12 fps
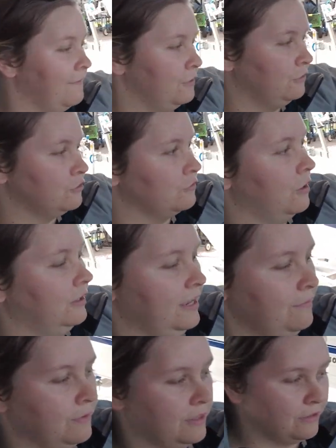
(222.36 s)
if you're
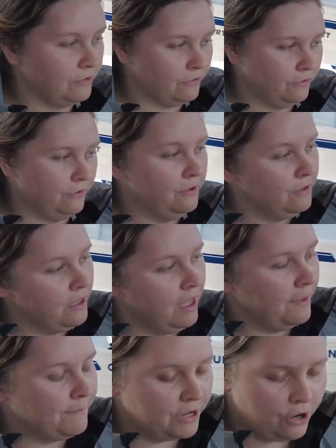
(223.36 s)
trolling with your
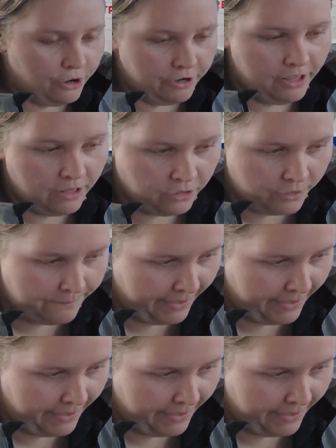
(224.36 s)
MinnKota along a